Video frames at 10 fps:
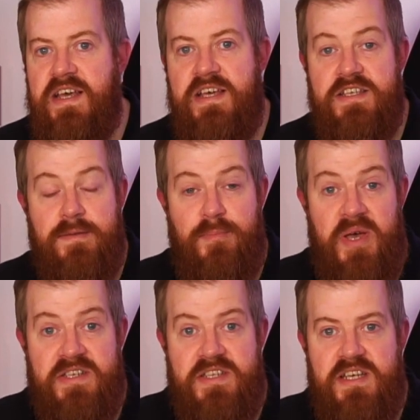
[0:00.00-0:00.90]
is
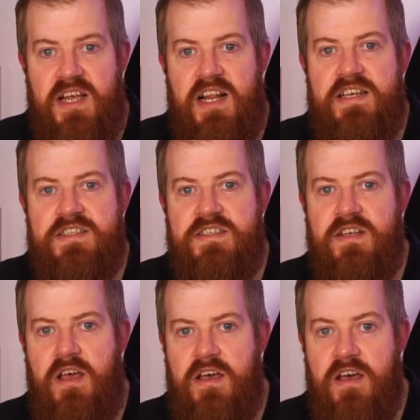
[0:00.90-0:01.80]
best in class
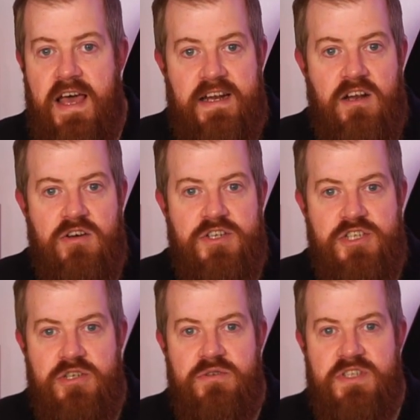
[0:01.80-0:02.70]
analog
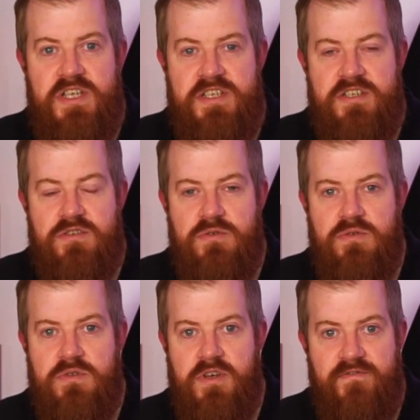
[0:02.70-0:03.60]
to
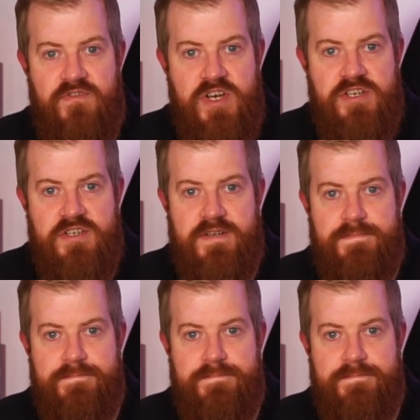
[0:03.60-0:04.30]
digital conversion.